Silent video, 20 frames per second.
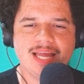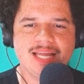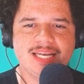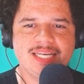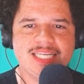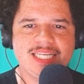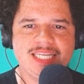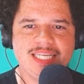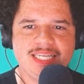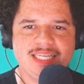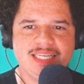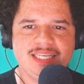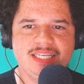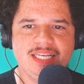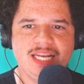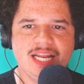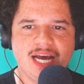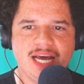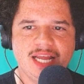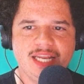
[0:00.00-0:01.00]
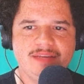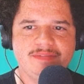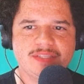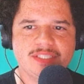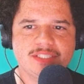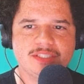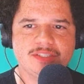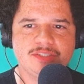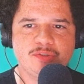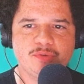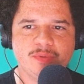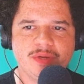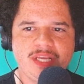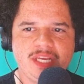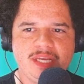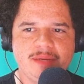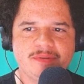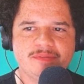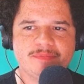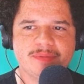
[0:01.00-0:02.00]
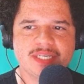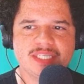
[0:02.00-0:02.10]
and he not even to dream of